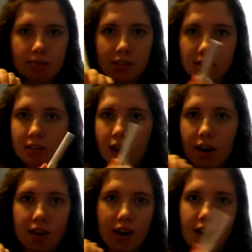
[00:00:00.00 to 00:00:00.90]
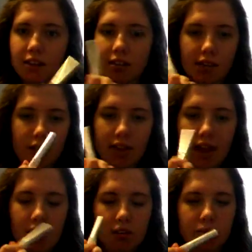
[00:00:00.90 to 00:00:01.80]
mascara and stuff like that,